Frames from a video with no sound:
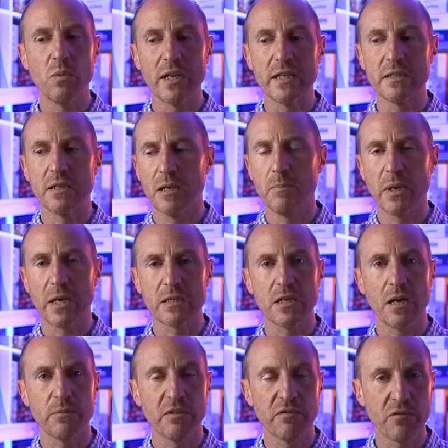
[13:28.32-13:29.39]
went and picked
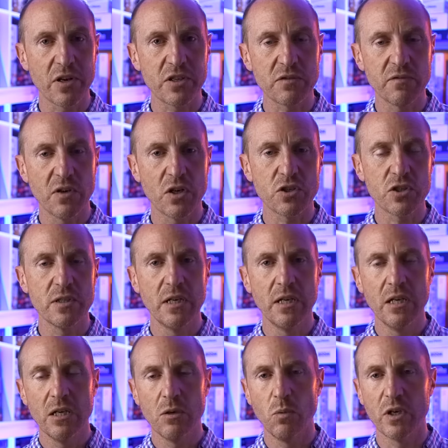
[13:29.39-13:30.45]
up the French version,
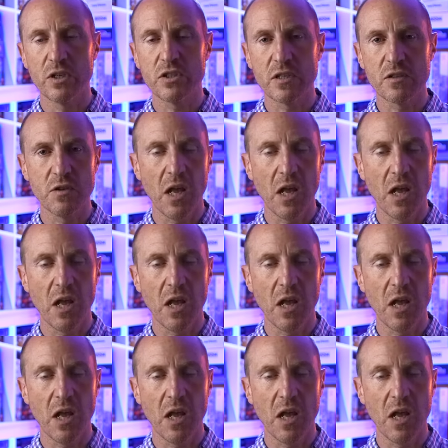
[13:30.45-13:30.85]
which is